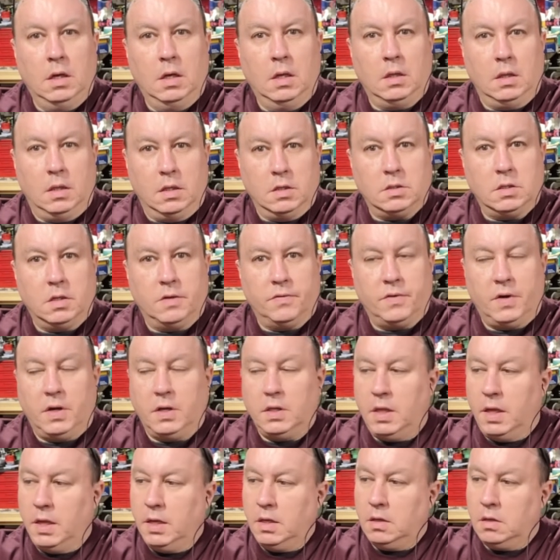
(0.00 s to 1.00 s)
the stuff I
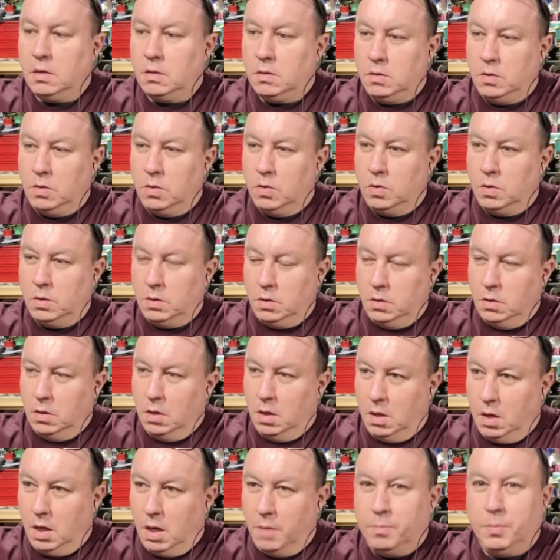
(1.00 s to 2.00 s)
like, you go to, you
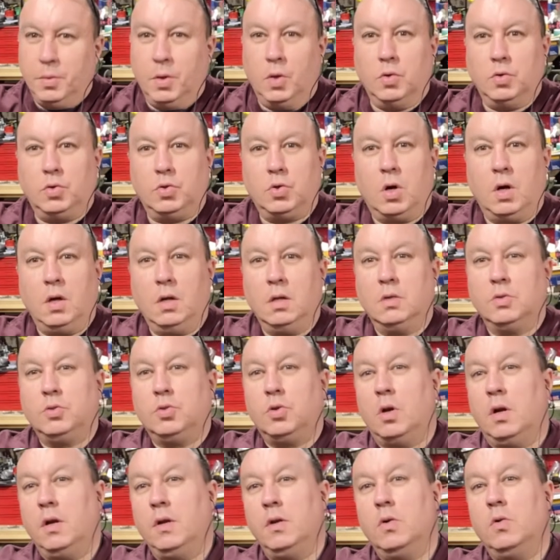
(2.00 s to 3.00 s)
upload
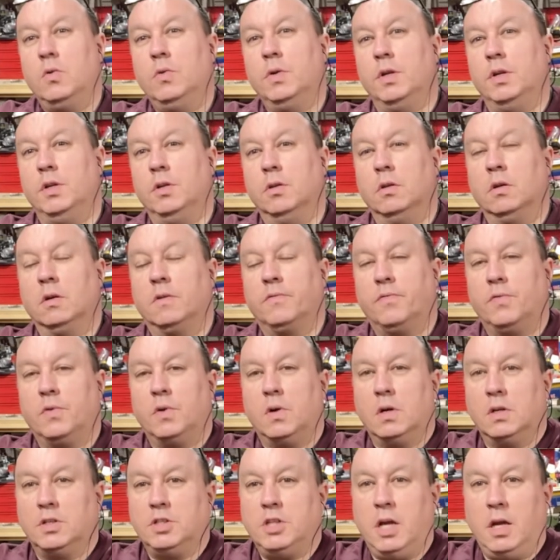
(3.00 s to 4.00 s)
Triode and you look
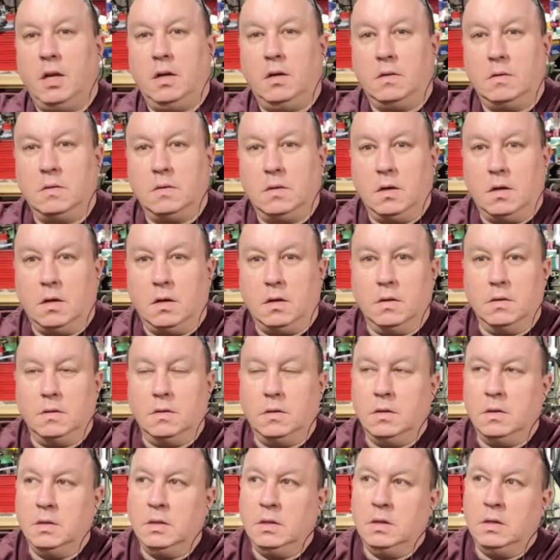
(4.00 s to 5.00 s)
for a channel called
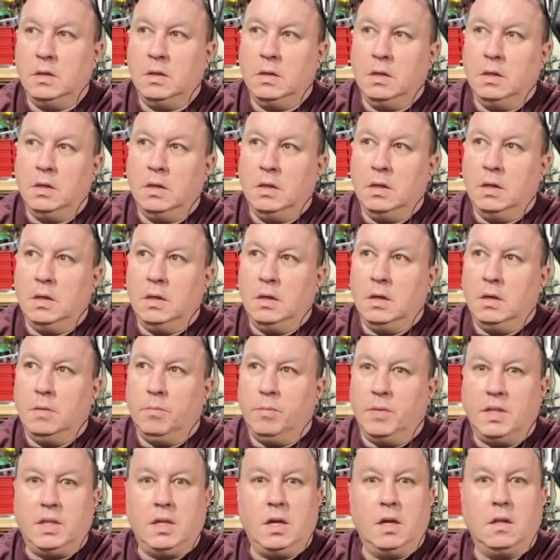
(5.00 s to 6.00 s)

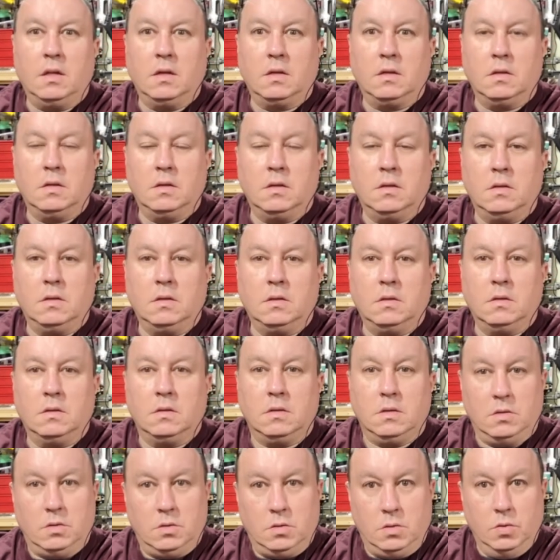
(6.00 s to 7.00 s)
Metallica.
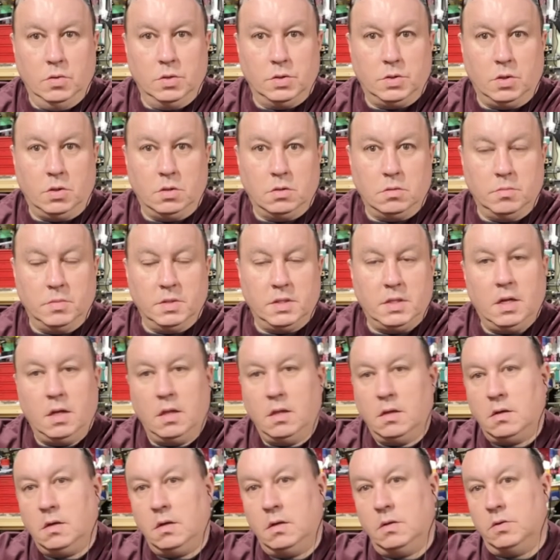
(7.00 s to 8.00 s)
You do a search for
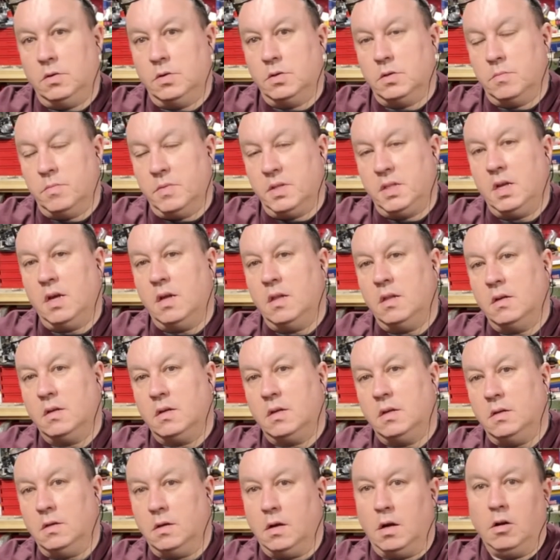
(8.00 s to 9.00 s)
Metallica and there's a Metallica
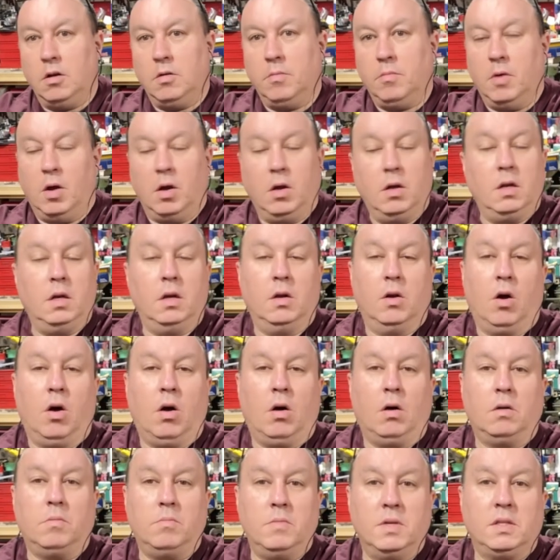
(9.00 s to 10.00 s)
and Iron, an
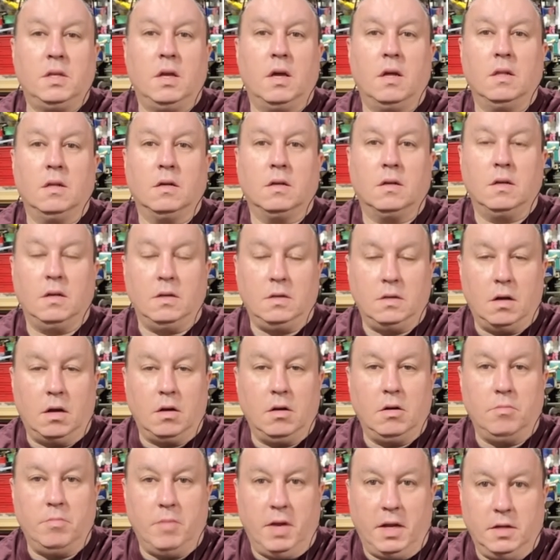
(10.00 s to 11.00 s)
all Metallica and
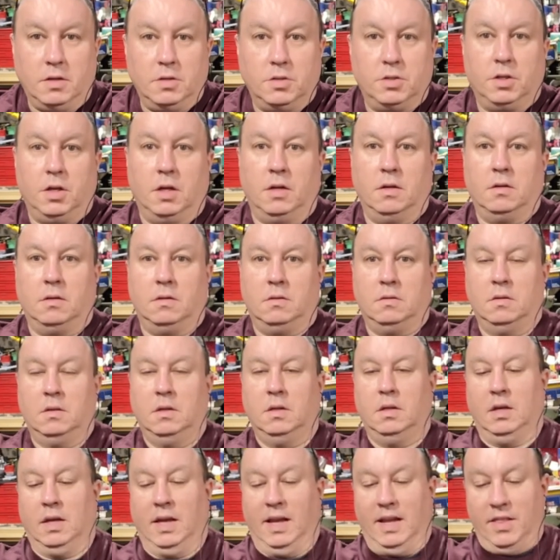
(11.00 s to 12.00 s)
Iron Maiden channel.
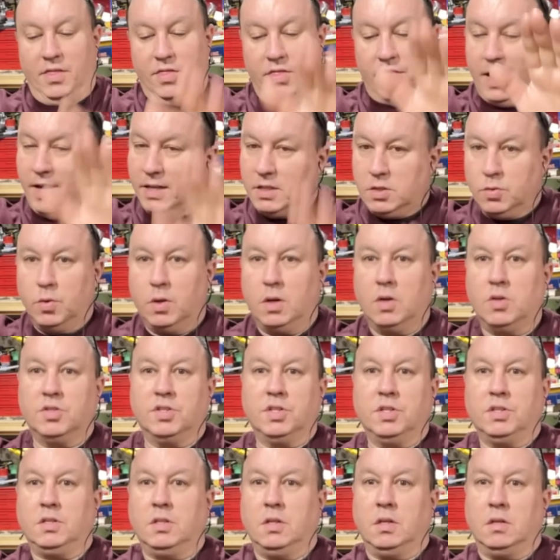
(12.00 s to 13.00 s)
And that's what I was
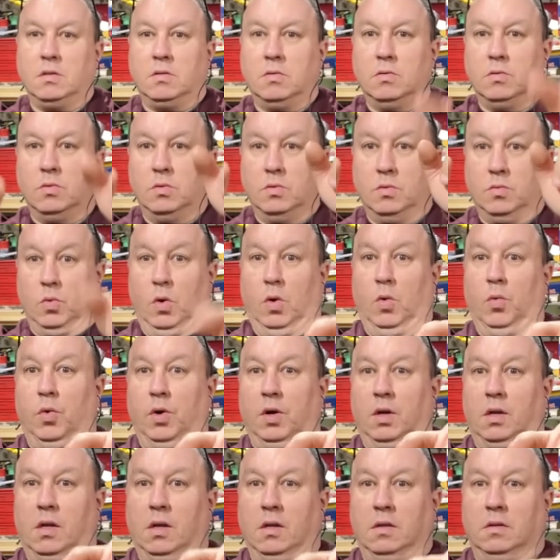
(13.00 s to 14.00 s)
listening to while
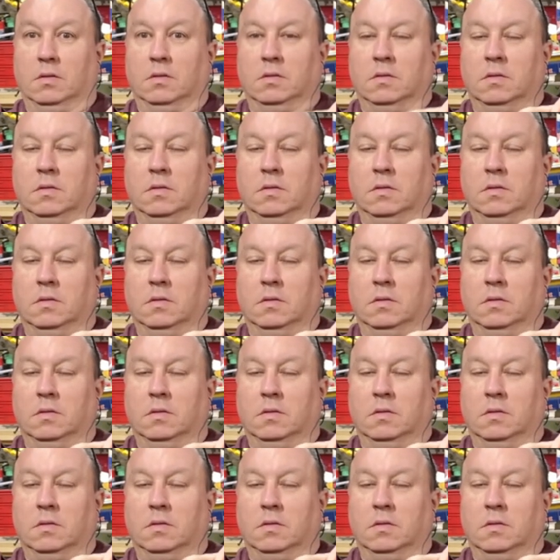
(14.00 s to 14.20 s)
working.